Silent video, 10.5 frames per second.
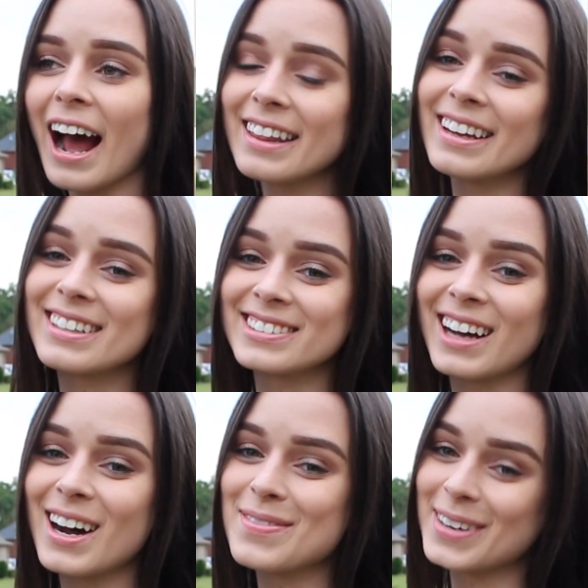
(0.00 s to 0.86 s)
I think it
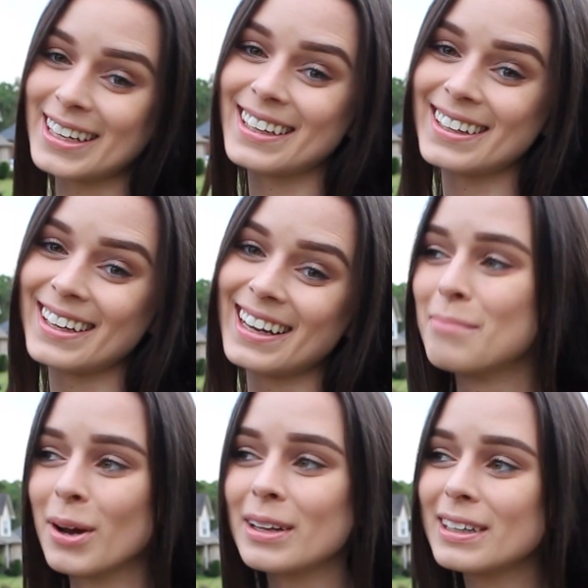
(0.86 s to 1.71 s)
turned out pretty good.
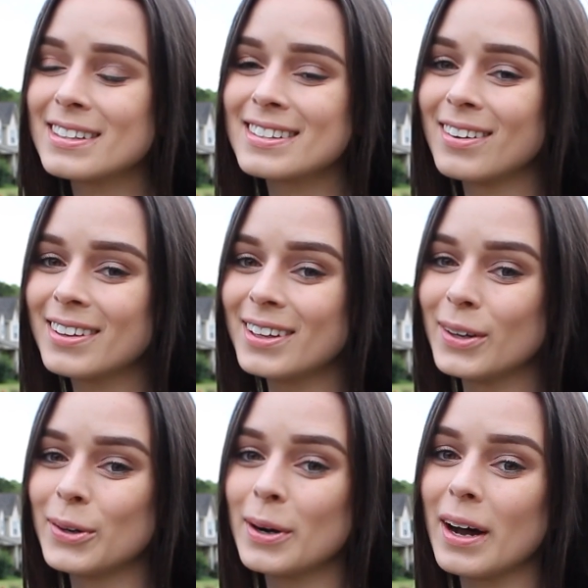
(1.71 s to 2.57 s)
Mona looks so
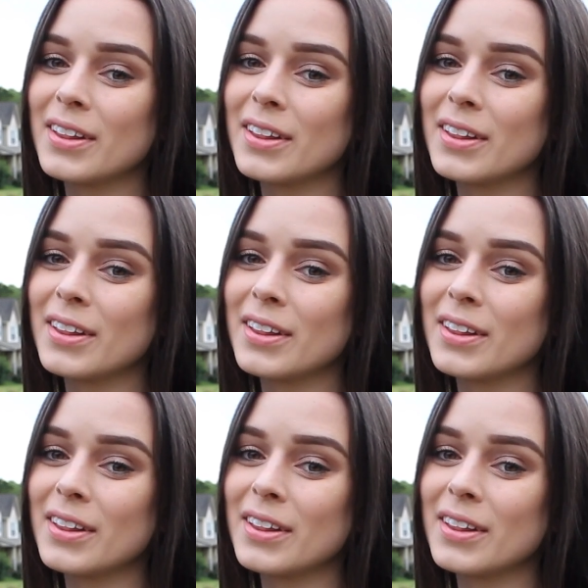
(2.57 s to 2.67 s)
cute,